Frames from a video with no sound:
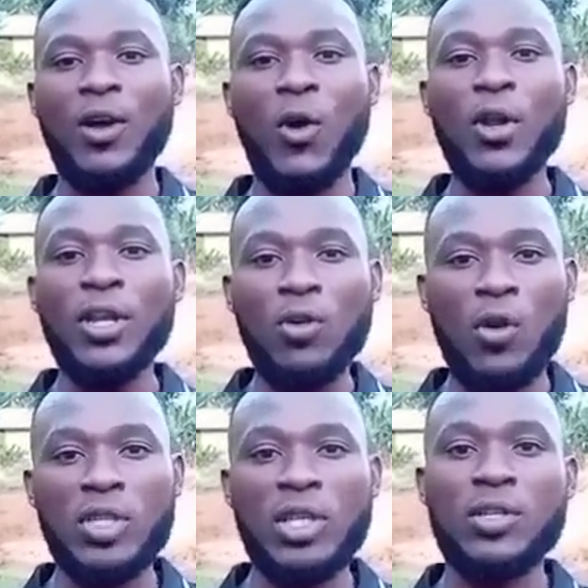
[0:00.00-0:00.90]
little
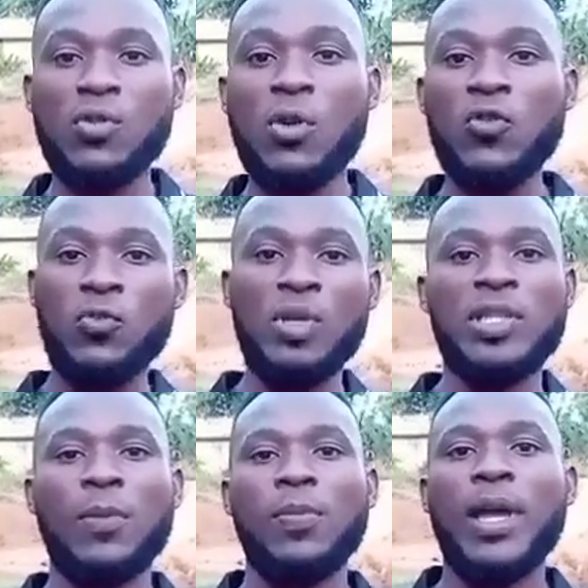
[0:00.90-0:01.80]
oxygen is going to be
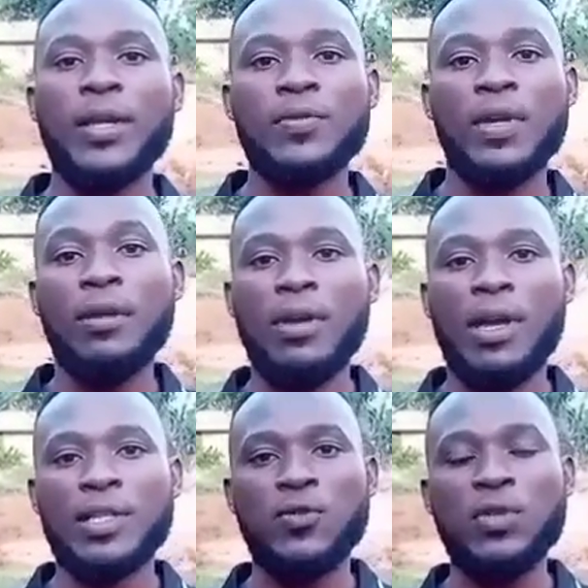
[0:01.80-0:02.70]
supplied to
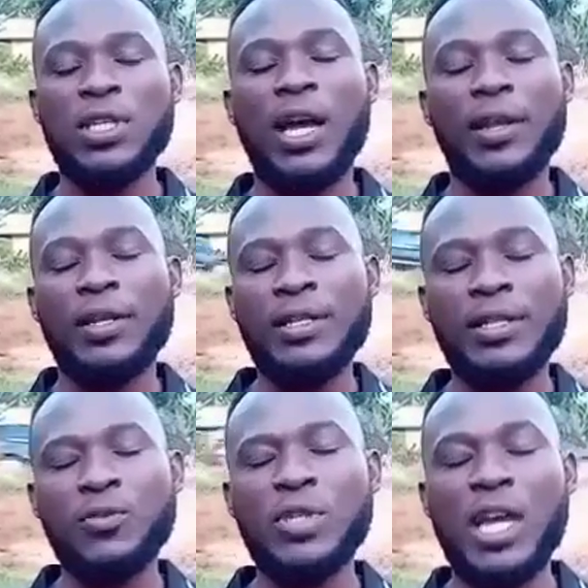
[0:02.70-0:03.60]
areas which
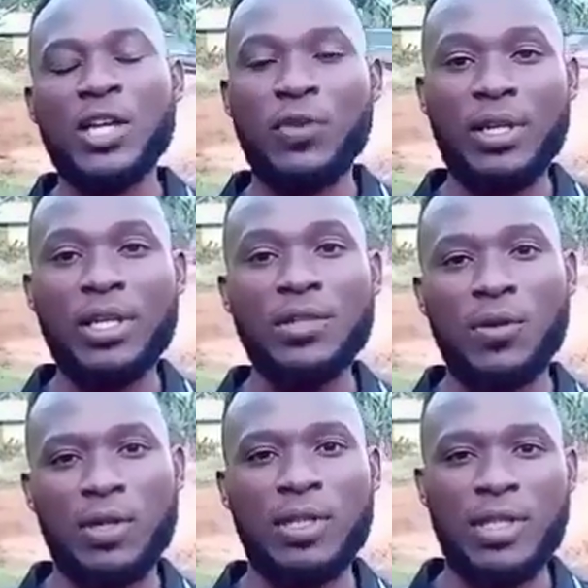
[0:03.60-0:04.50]
actually need
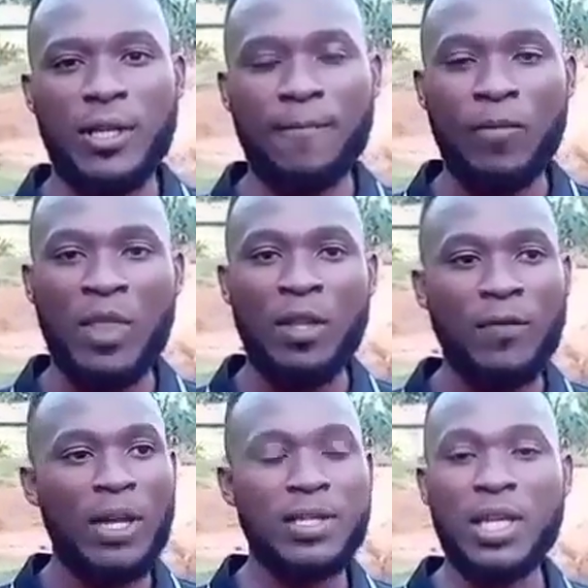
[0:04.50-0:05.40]
oxygen.
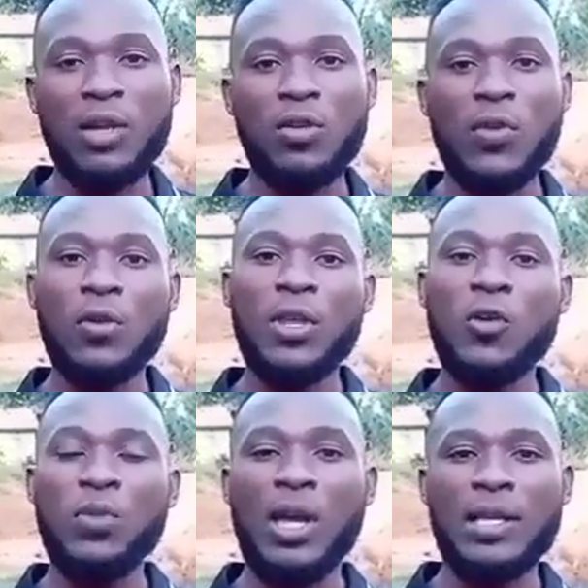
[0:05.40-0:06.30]
Second of all, there will
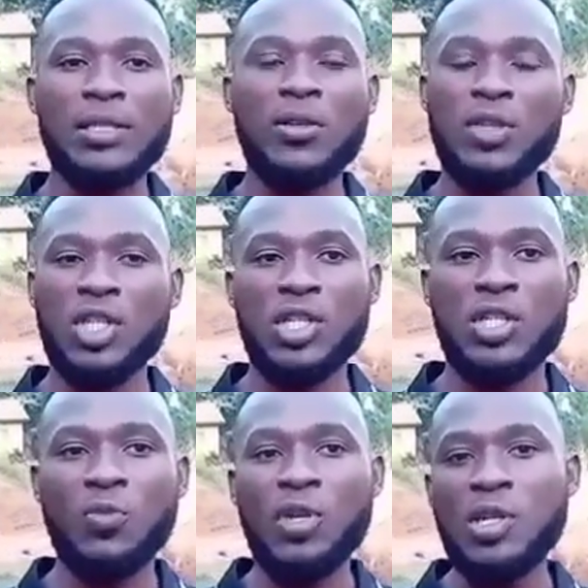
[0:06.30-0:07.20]
be acidosis. It
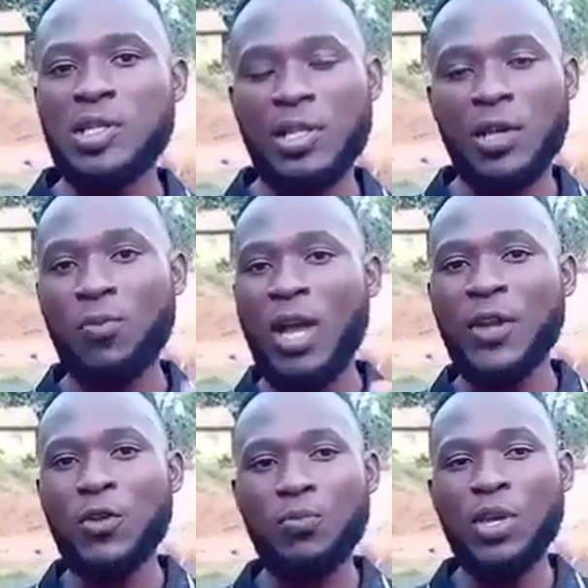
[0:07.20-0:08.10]
means the blood
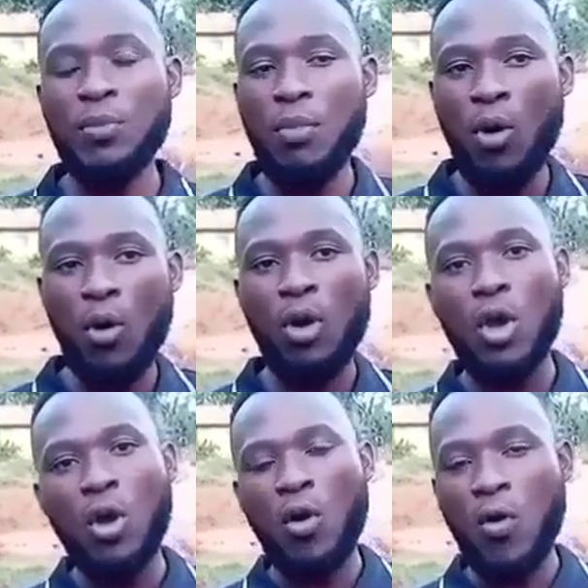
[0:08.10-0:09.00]
will be more
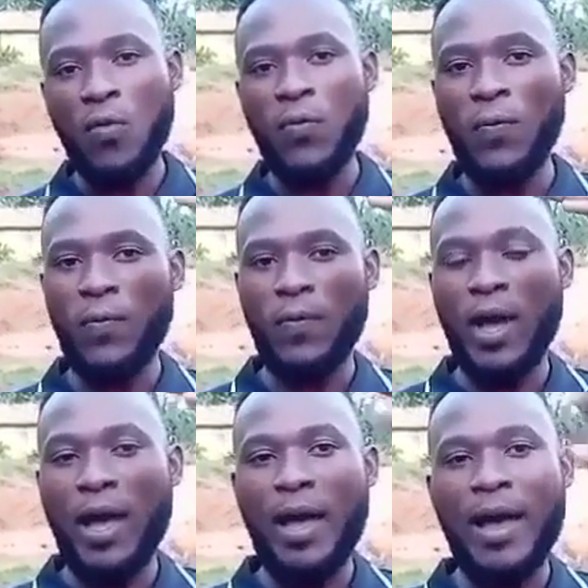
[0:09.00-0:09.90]
of
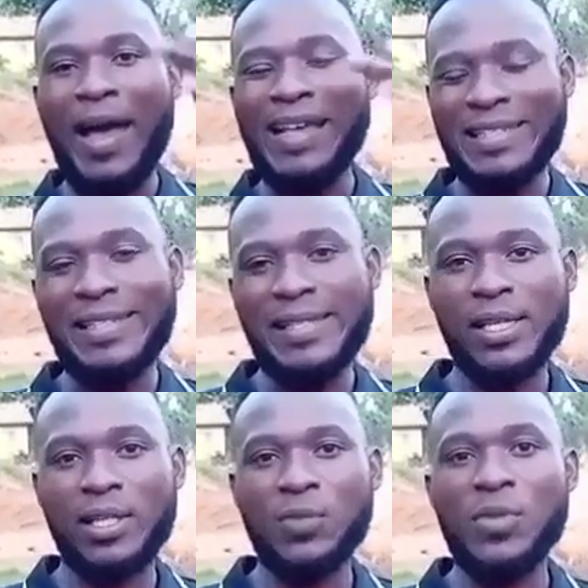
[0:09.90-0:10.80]

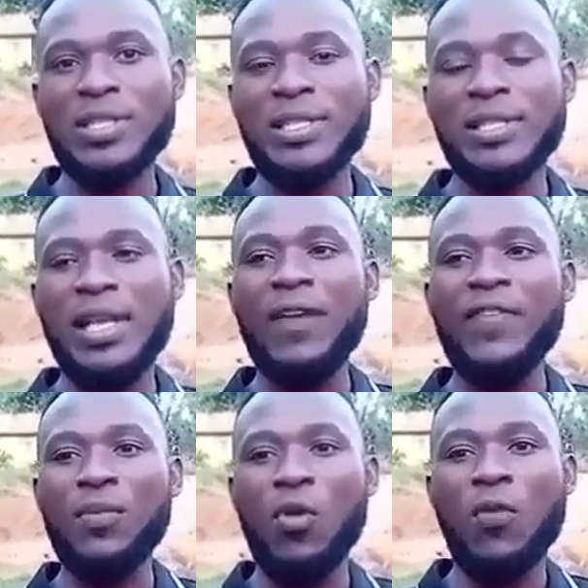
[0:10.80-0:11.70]
acidic. It means it's having
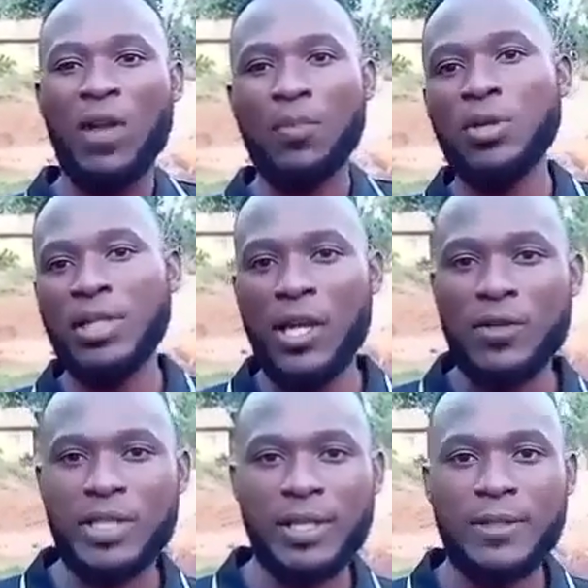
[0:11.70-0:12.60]
more of carbon
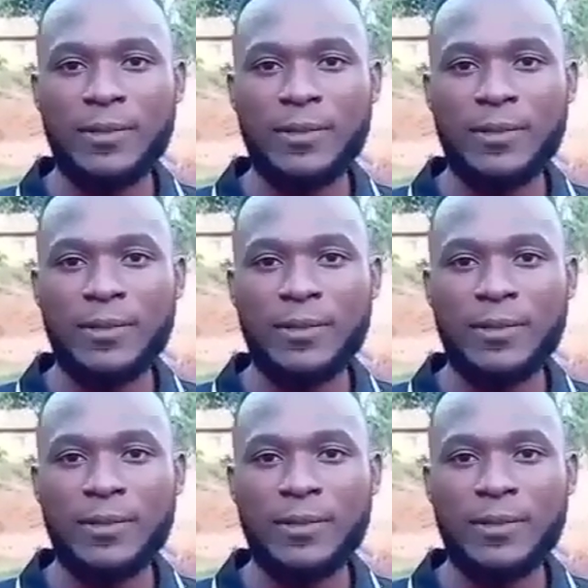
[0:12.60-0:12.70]
dioxide.